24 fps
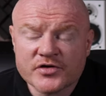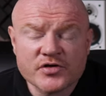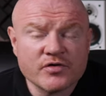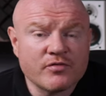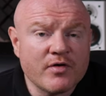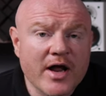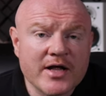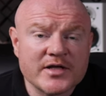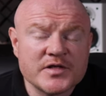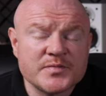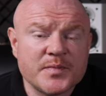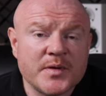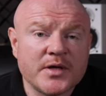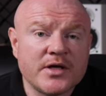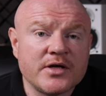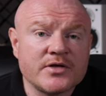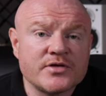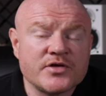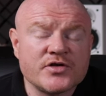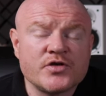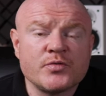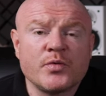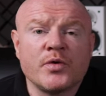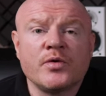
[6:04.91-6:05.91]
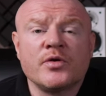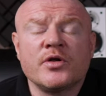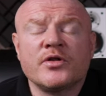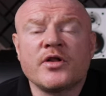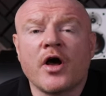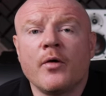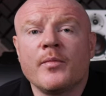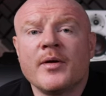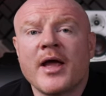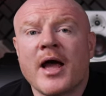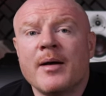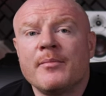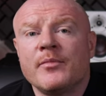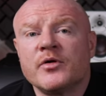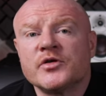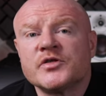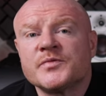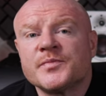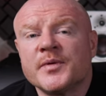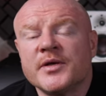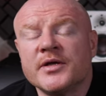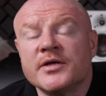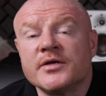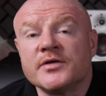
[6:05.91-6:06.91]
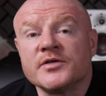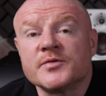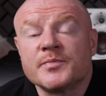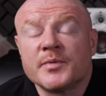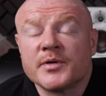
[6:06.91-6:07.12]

surround speakers as you will your Dolby Atmos speakers,